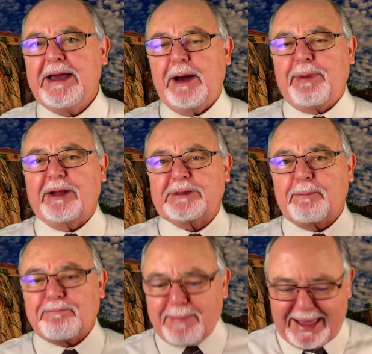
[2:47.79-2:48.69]
about the
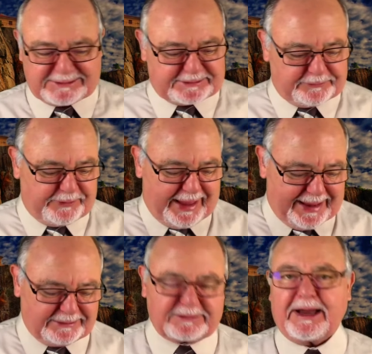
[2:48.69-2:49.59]
massive
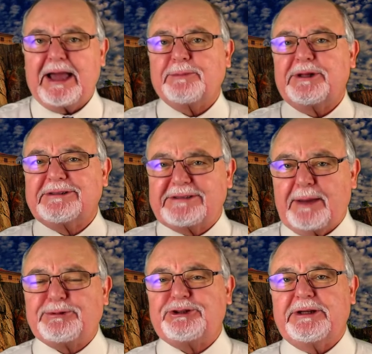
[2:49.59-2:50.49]
end-time
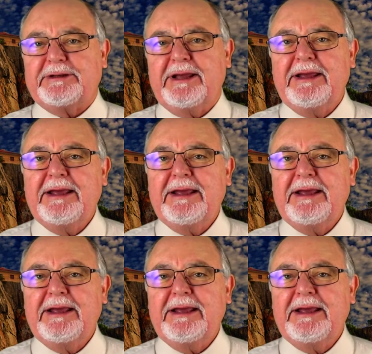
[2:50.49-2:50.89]
deception